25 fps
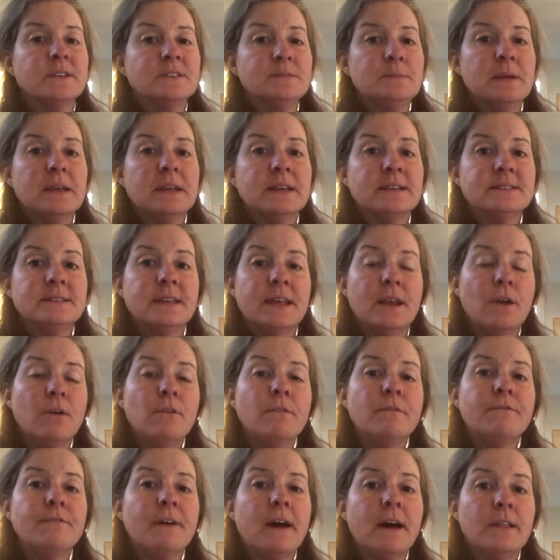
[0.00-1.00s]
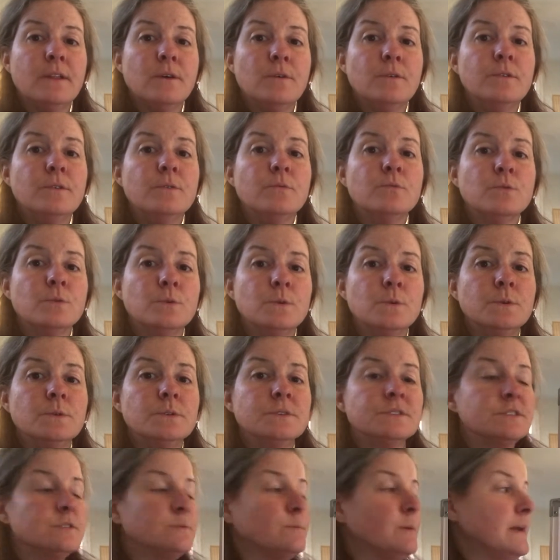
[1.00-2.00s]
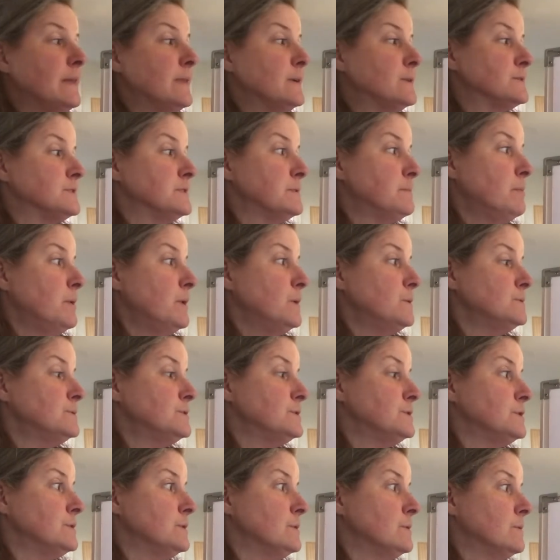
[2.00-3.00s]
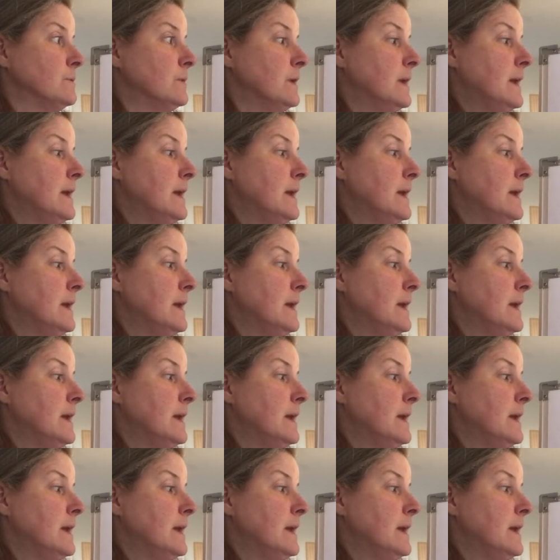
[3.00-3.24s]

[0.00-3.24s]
because they don't follow the rules the way they're supposed to.